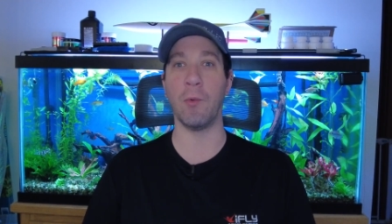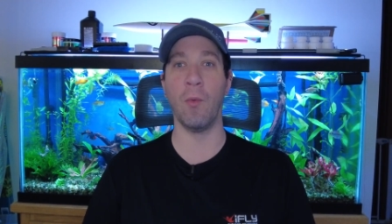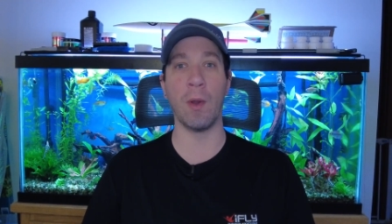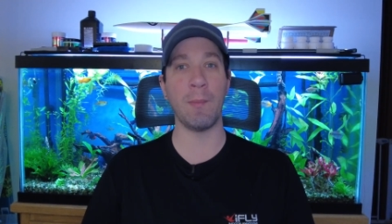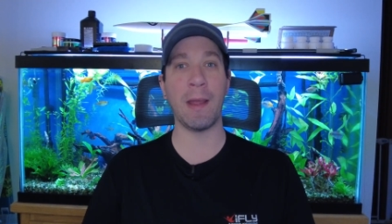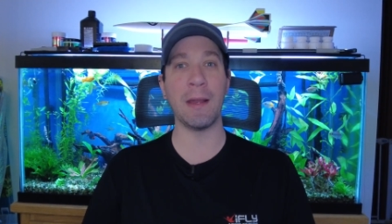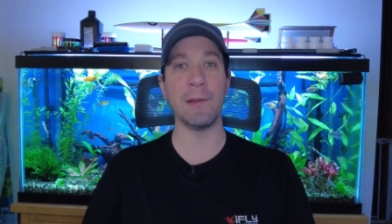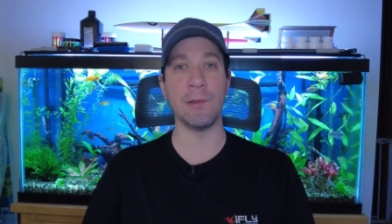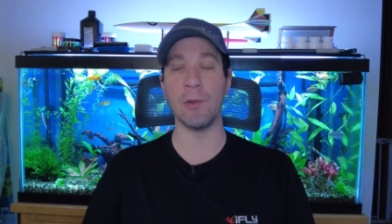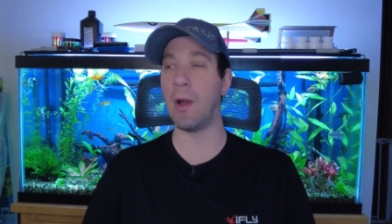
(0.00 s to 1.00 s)
What am I going
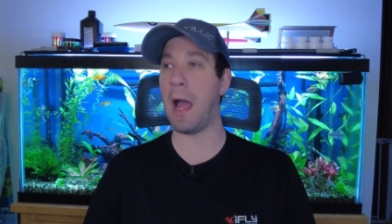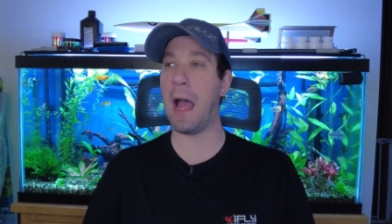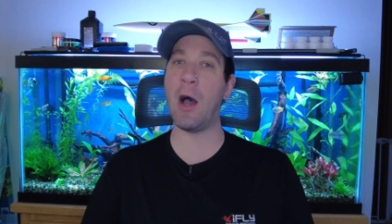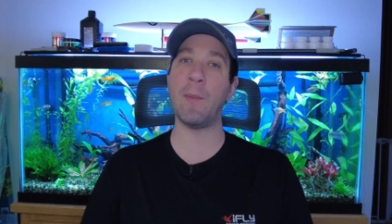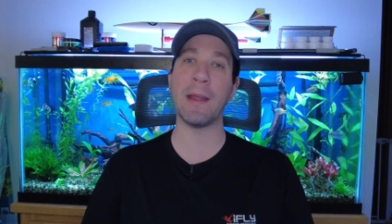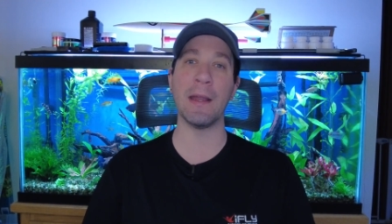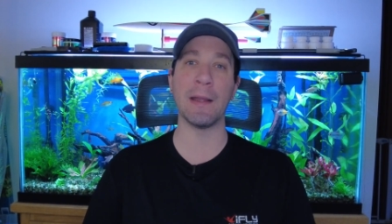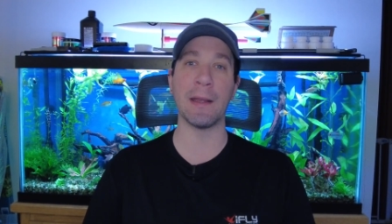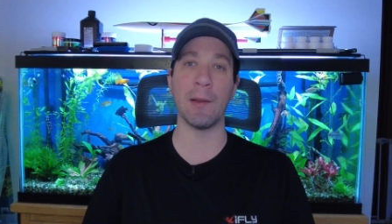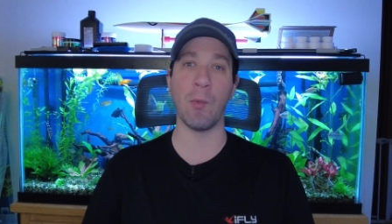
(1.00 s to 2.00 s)
to do? How am I going
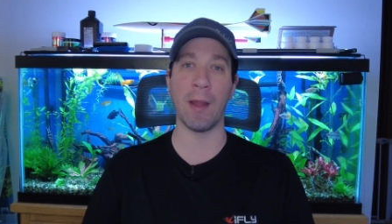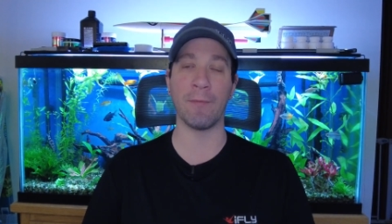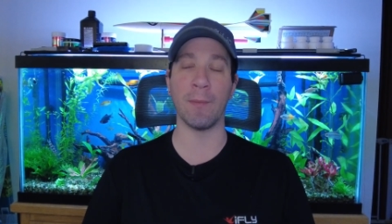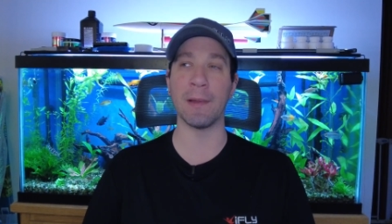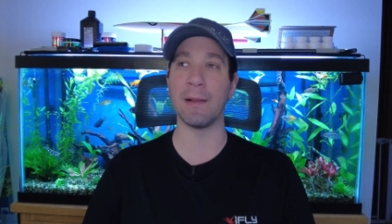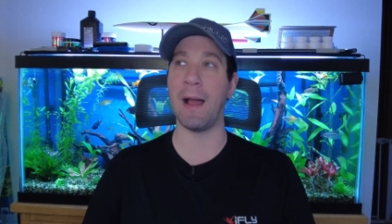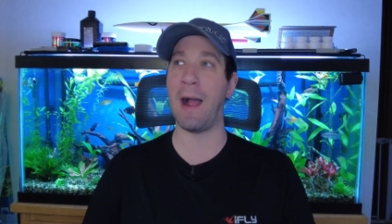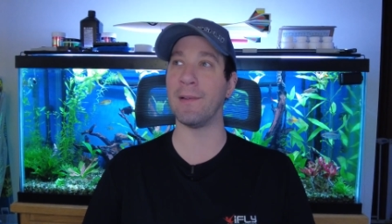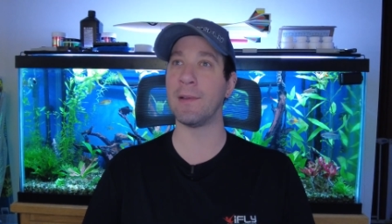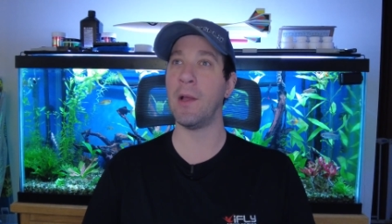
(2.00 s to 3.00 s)
to get away from the
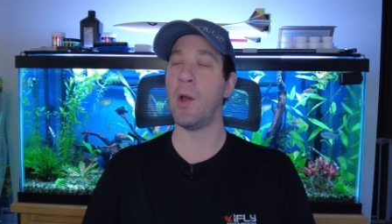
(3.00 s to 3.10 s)
glass?